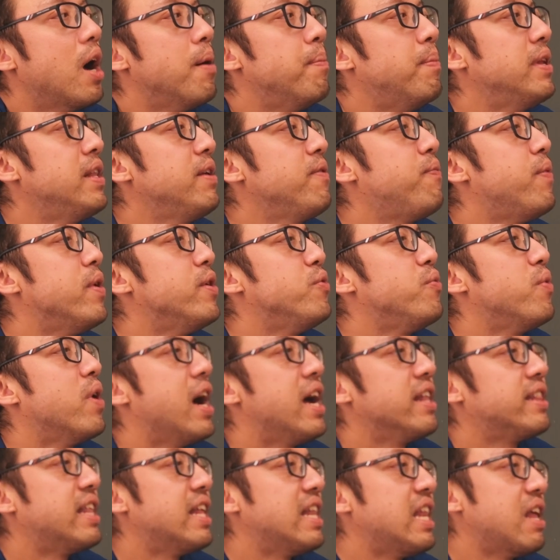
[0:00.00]
believe when you're
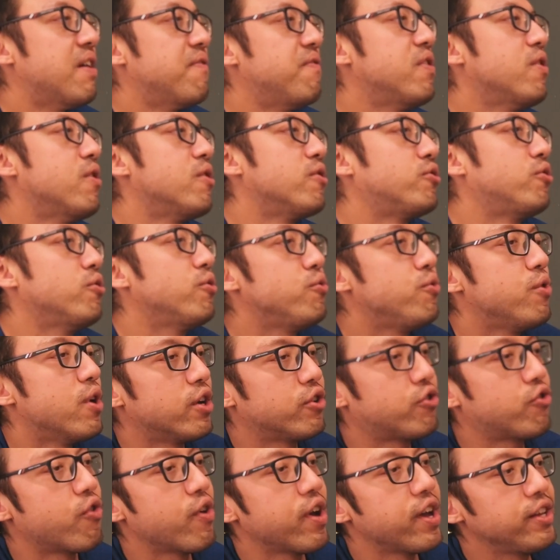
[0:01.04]
at the level also, you
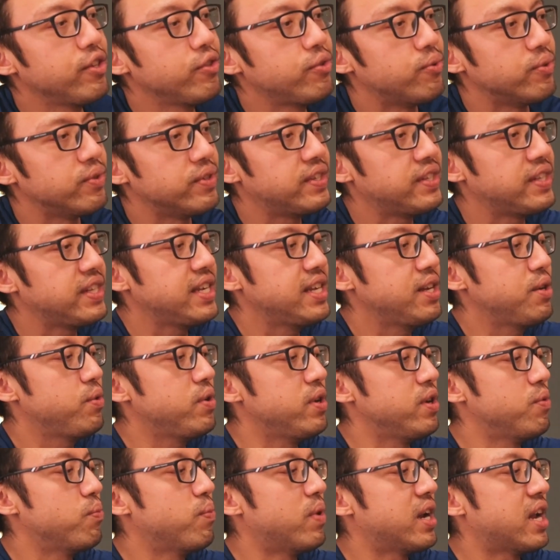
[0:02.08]
are trying to
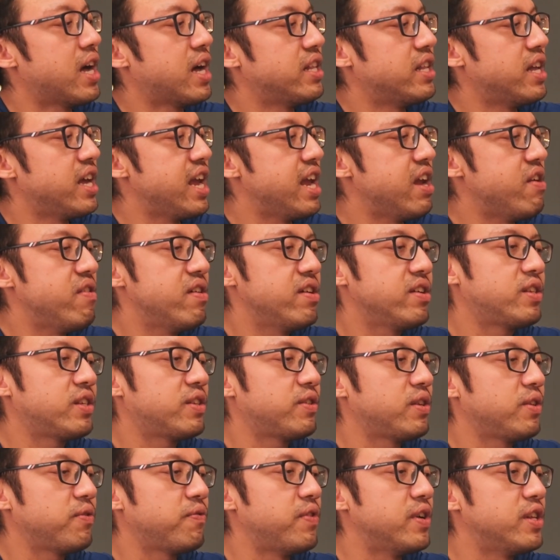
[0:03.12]
see what are the
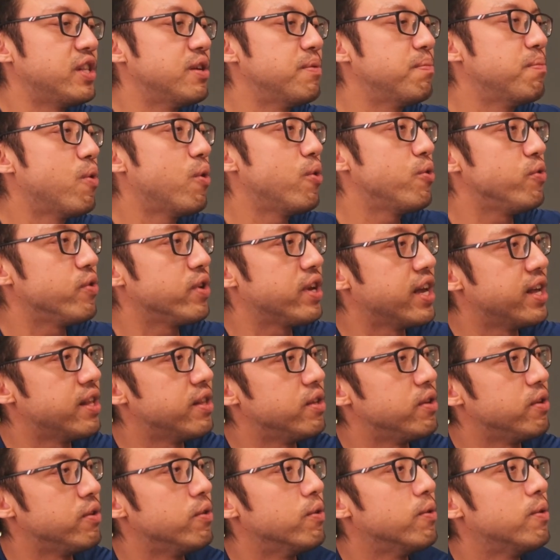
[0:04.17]
areas furthermore you
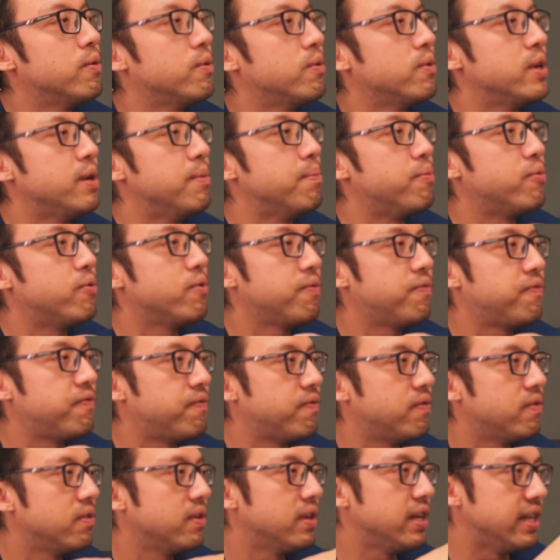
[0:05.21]
can, improve
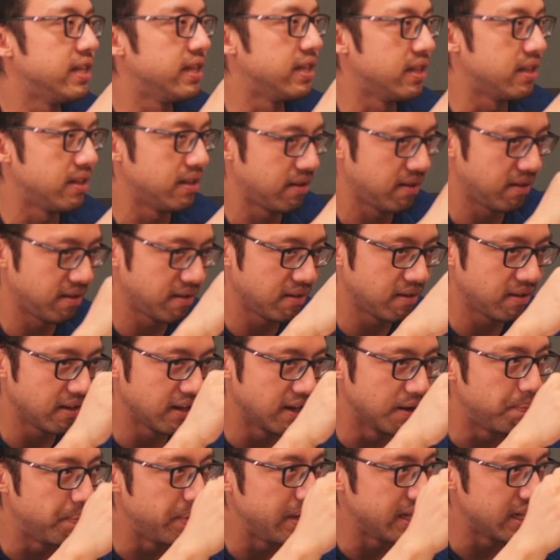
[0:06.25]
in
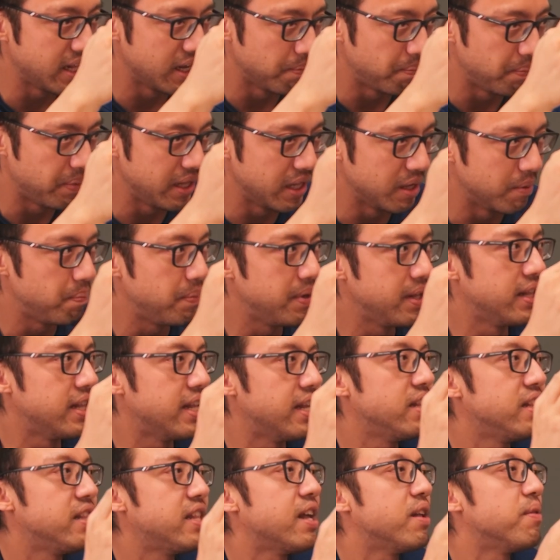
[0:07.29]
a bit,
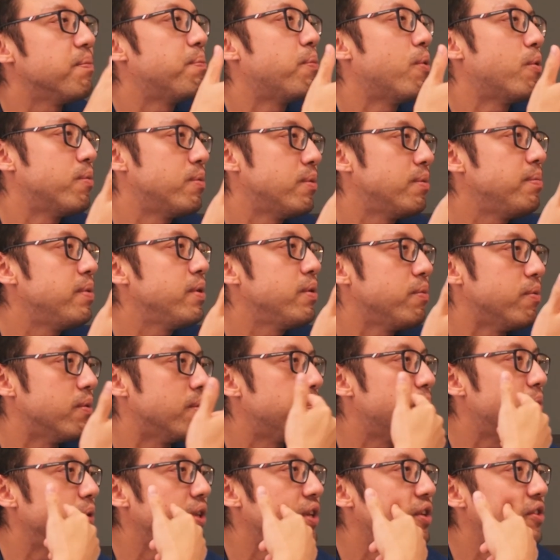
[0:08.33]
then that probably will
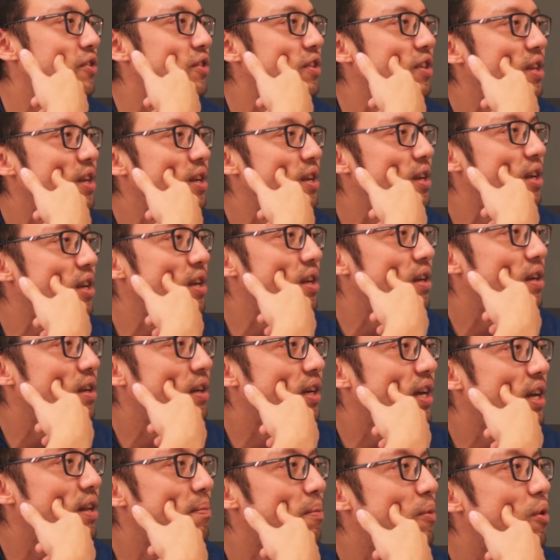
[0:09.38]
potentially
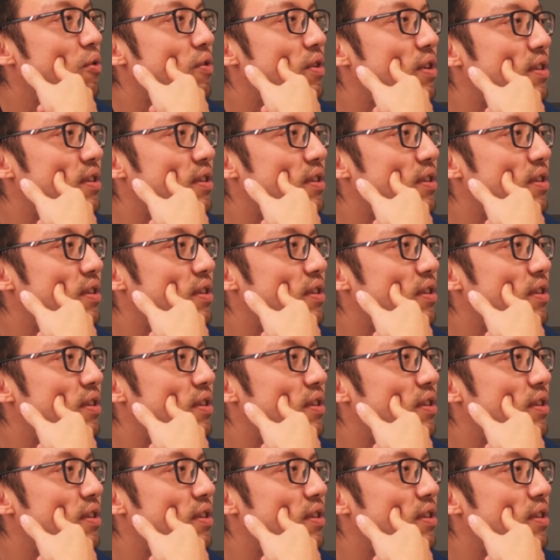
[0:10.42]
get more